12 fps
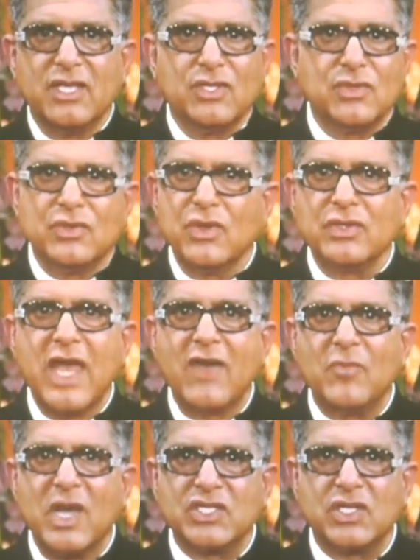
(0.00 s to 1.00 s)
you don't
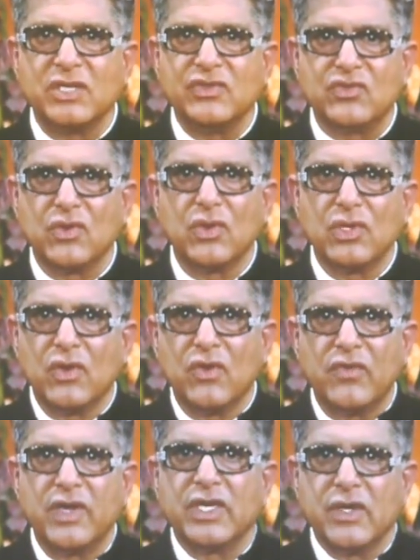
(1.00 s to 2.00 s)
have much control
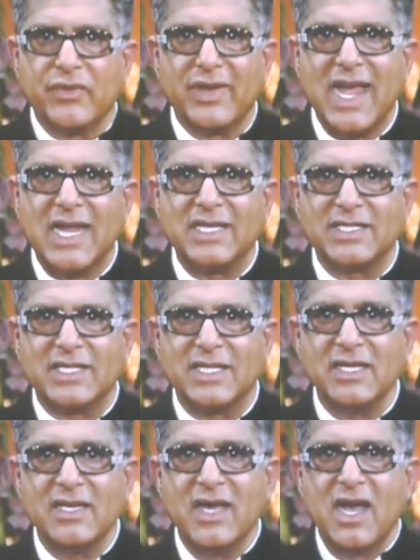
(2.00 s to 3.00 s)
over your reality